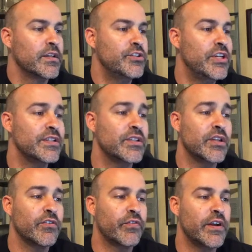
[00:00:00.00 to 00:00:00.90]
Jesus
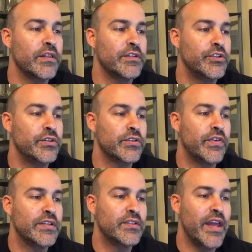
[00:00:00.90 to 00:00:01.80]
confronted the Jews of
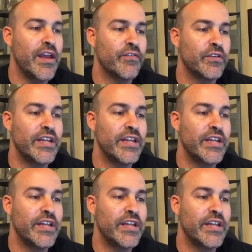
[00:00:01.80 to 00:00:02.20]
his day for